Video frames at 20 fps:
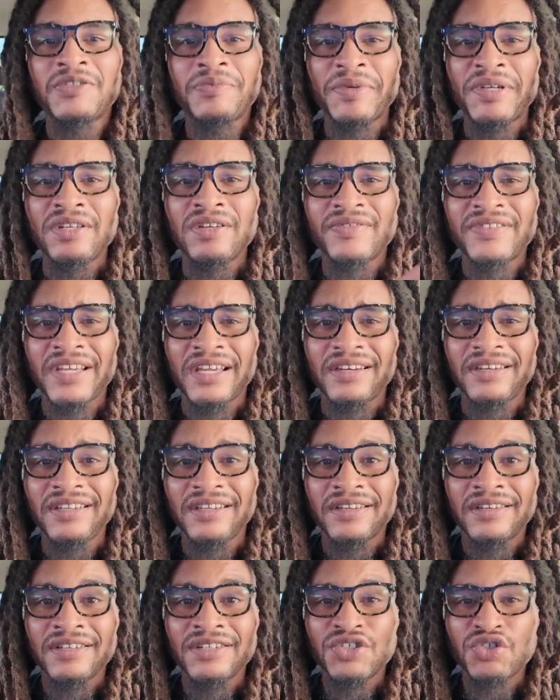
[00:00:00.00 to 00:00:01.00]
speaking of
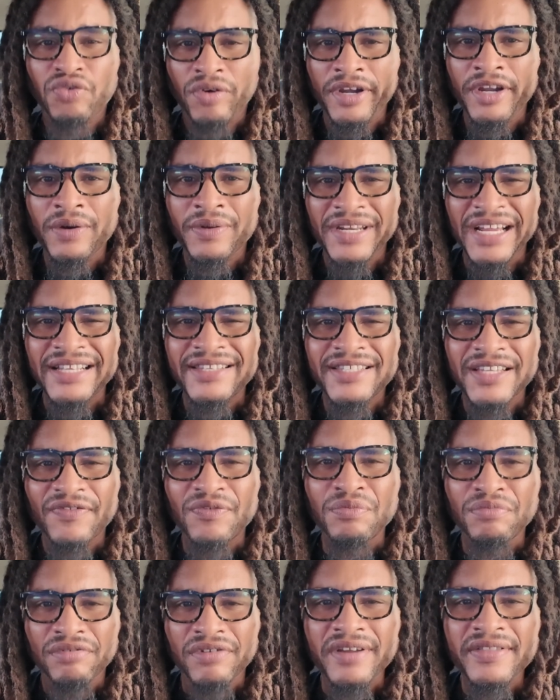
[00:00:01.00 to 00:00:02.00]
technique, try out that
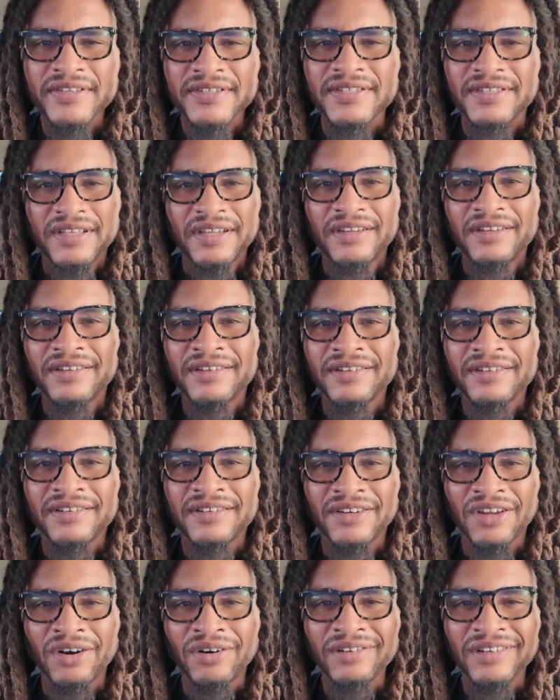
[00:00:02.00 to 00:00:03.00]
7 breaths thing.
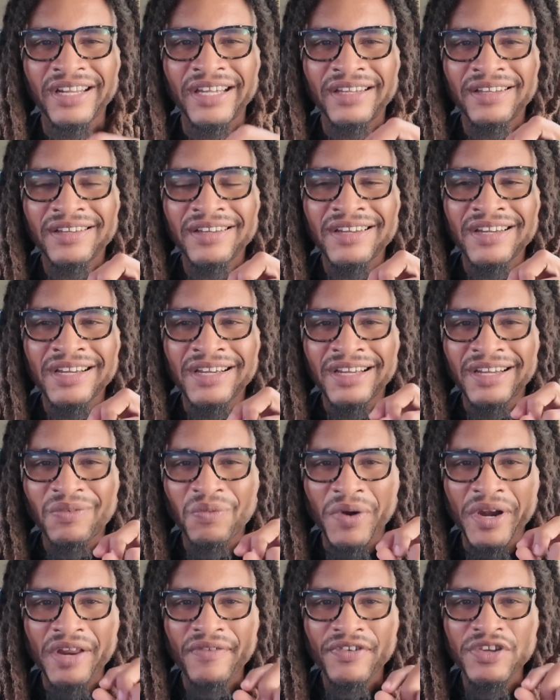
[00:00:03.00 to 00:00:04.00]
Like
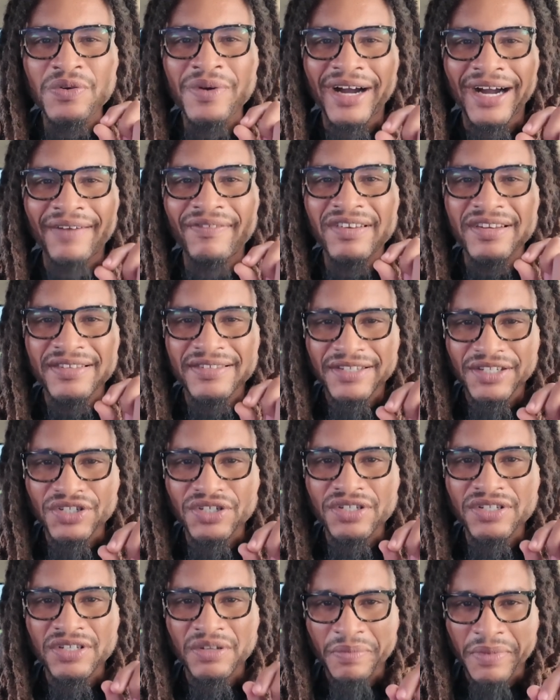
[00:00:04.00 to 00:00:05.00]
whenever you have a
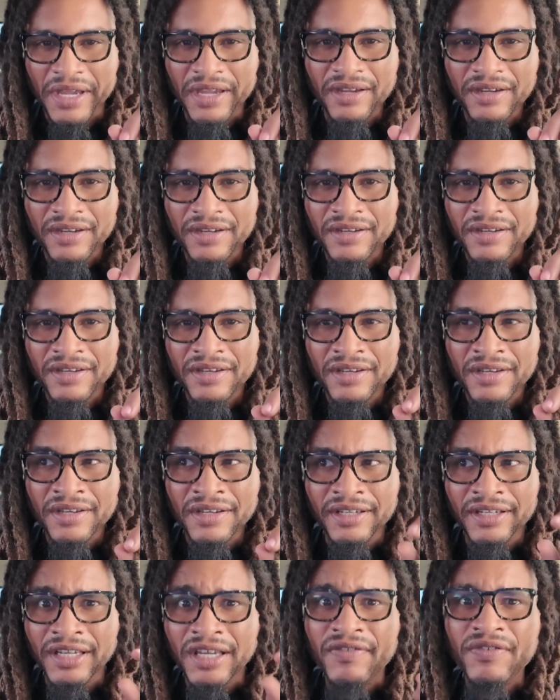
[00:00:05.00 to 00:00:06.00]
decision to make,
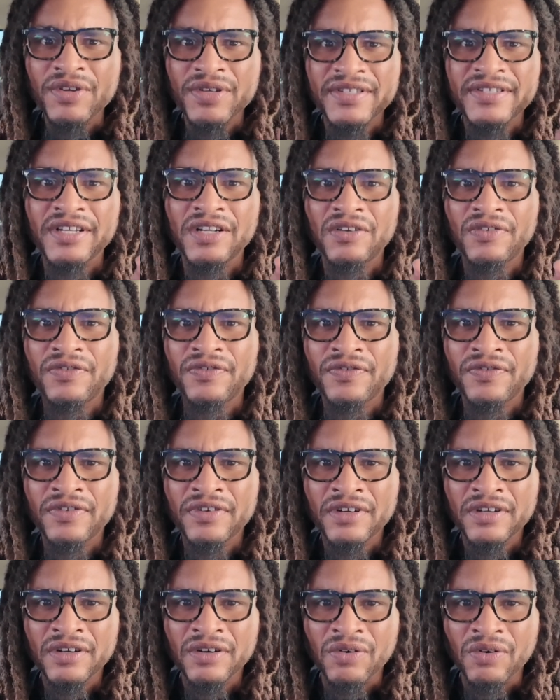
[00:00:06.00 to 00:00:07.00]
give yourself
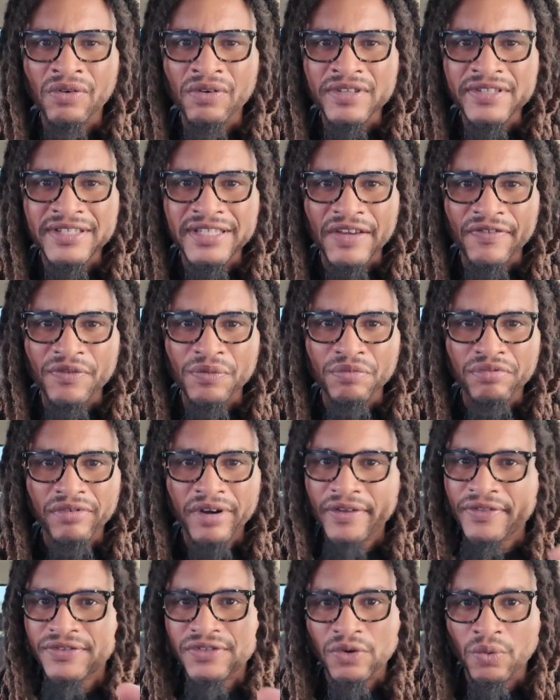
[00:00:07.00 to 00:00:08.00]
7
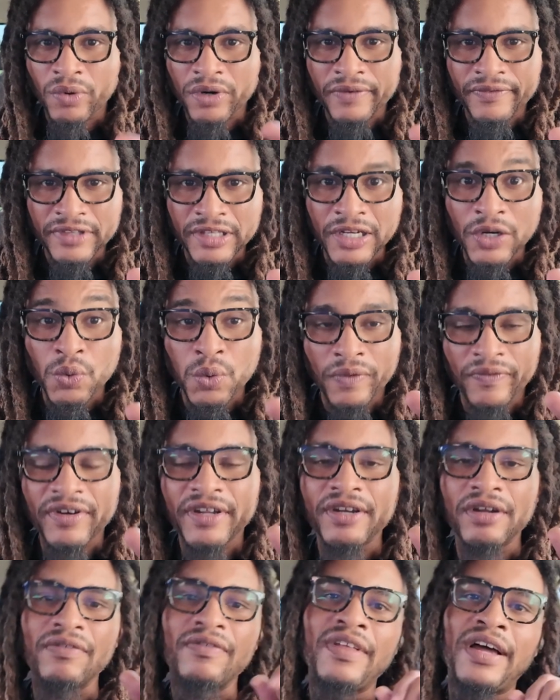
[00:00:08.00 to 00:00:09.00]
breaths or whatever the
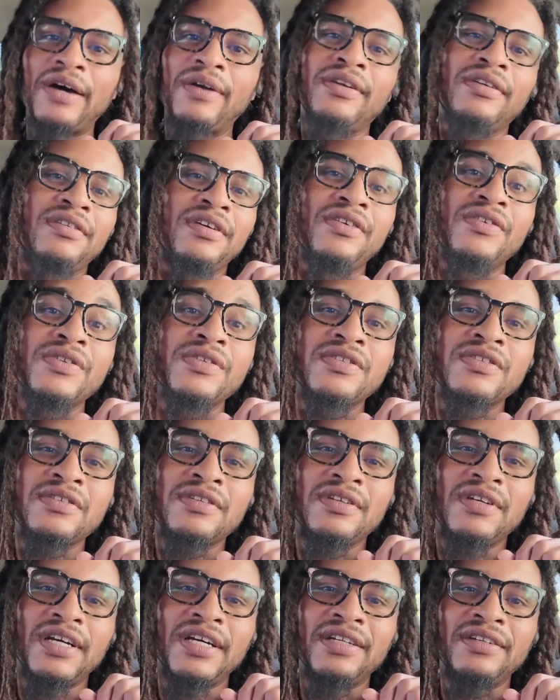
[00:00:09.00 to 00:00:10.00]
equivalent of that is,
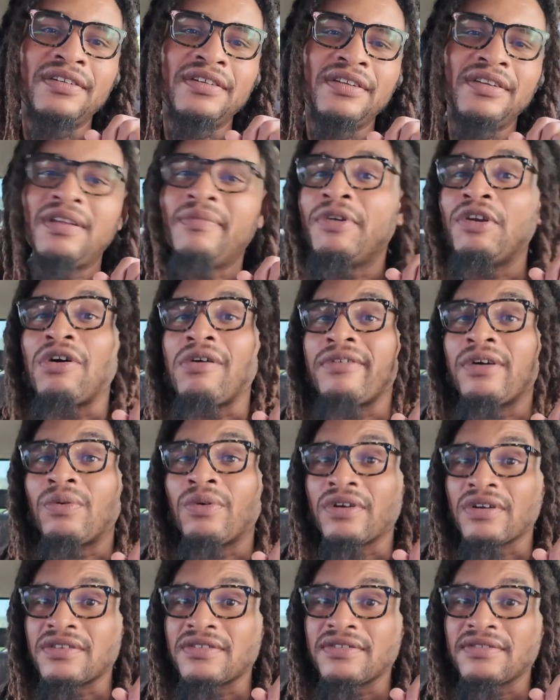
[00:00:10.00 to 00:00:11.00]
and let me know how it
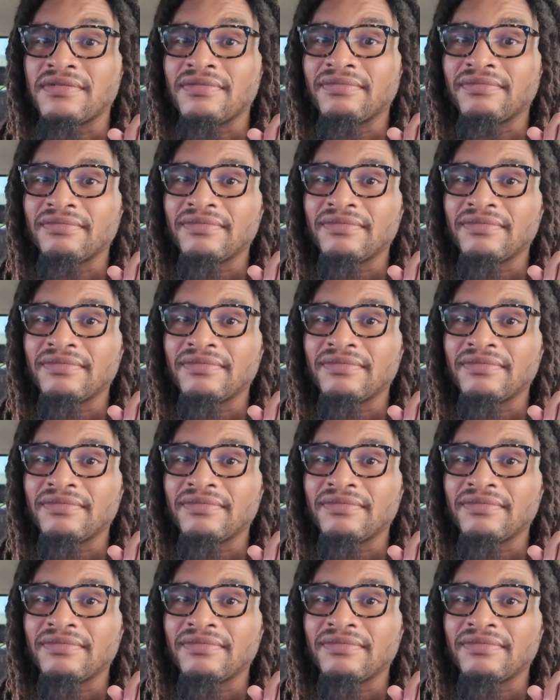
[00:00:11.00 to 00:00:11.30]
works.